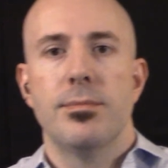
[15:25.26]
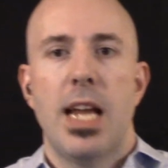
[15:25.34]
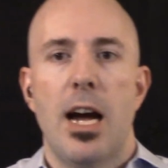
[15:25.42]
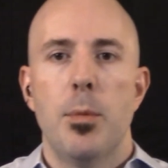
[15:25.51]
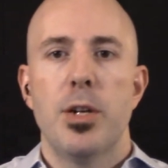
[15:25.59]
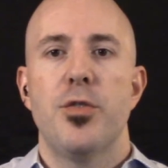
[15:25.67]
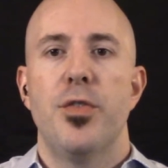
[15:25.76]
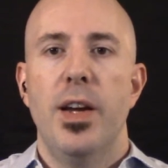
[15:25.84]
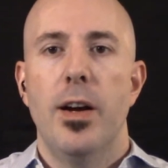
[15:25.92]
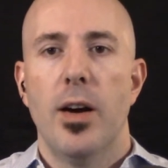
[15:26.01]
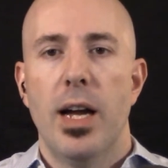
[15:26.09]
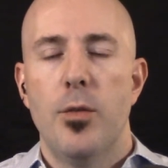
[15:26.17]
How much
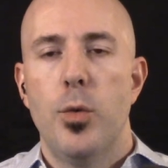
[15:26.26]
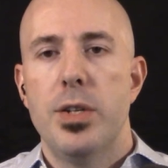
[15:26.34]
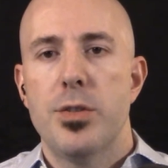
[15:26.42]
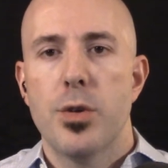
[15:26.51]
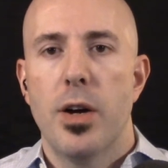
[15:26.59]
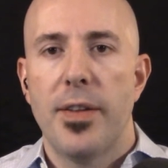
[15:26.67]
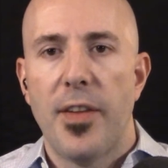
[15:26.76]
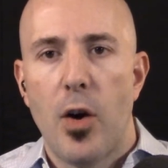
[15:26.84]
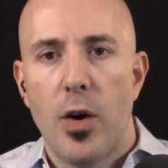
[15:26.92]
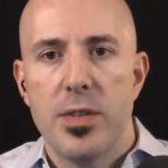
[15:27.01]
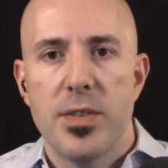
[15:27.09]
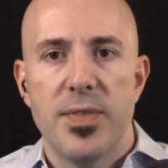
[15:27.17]
fear have we struck in the
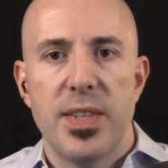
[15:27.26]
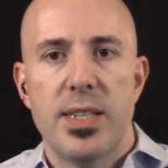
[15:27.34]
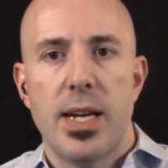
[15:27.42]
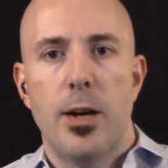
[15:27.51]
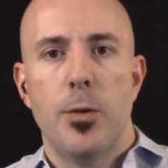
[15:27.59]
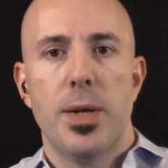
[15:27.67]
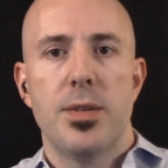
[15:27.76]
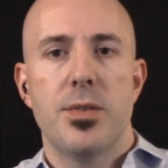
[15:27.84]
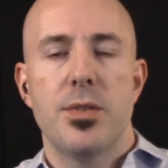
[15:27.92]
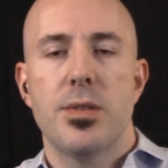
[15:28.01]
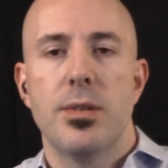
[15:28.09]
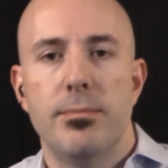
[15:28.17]
hearts of the
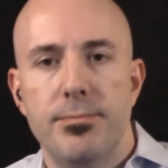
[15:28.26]
terrorists?